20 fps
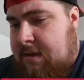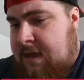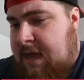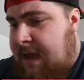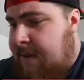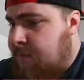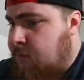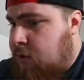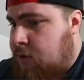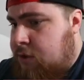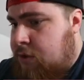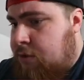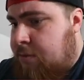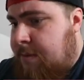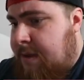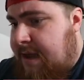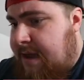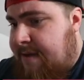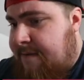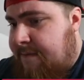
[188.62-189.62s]
Cam does
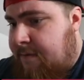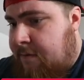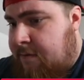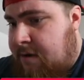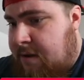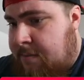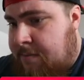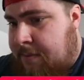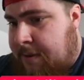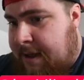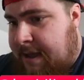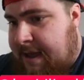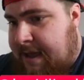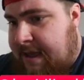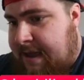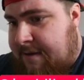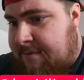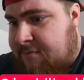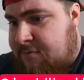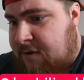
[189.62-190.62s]
normally get involved in
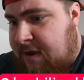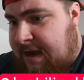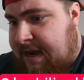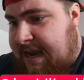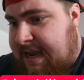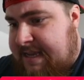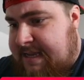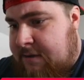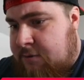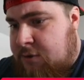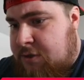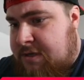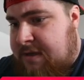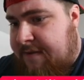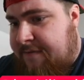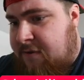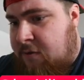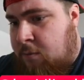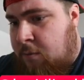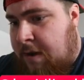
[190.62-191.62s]
play. I guess I'll just
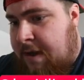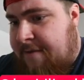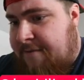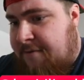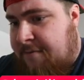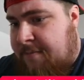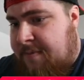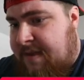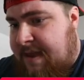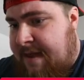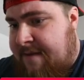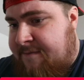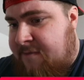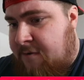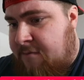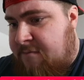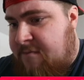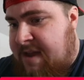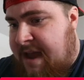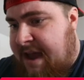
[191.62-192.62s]
have to wait for him to get
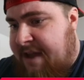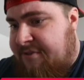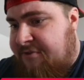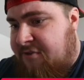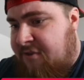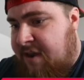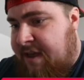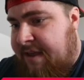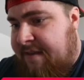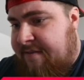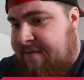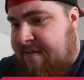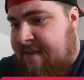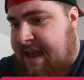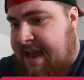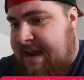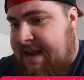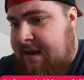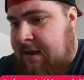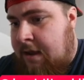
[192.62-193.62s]
involved naturally
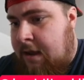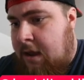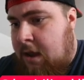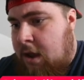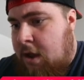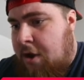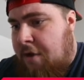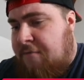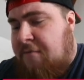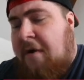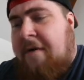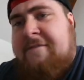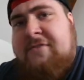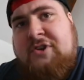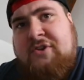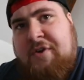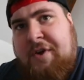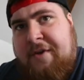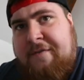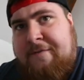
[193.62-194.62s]
instead of
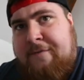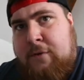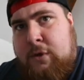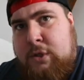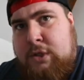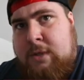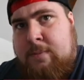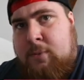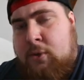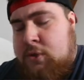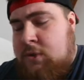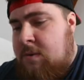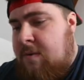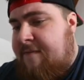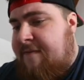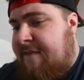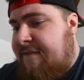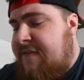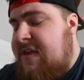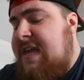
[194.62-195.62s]
rather trying to force the ball to
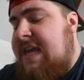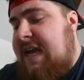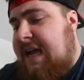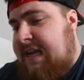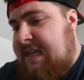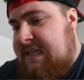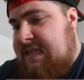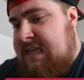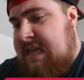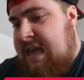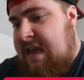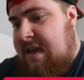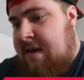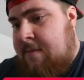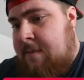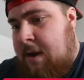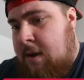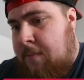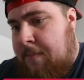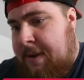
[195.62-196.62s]
him. If I think I can see
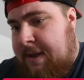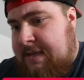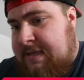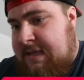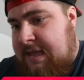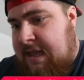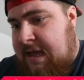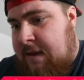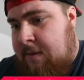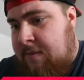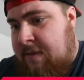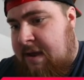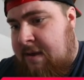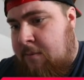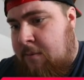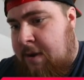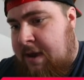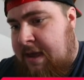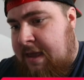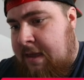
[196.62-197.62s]
him, I'll pass it
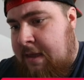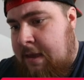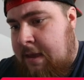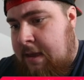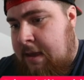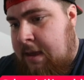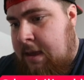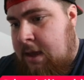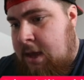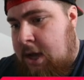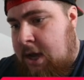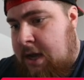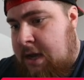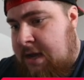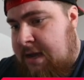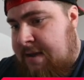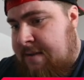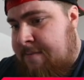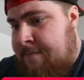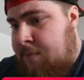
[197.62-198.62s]
that way.
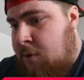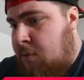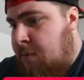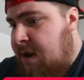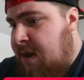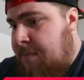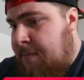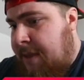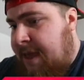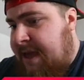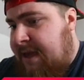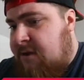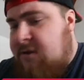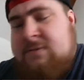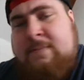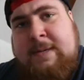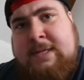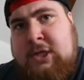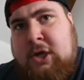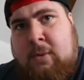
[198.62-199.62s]
But when I'm playing,
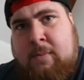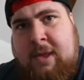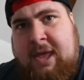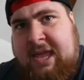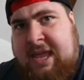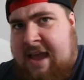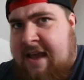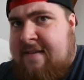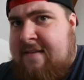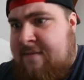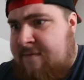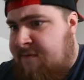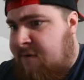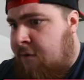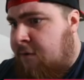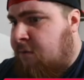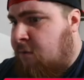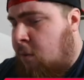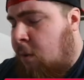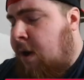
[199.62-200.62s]
because my Tomlin gets
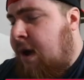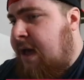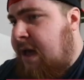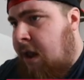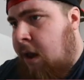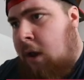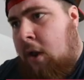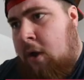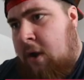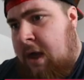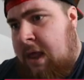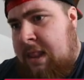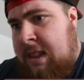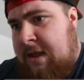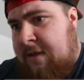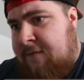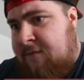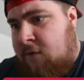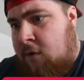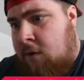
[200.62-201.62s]
involved quite a lot in
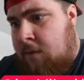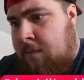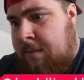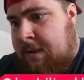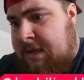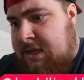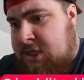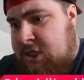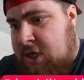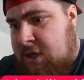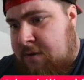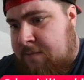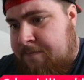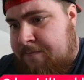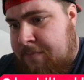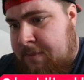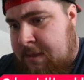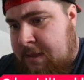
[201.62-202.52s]
this formation,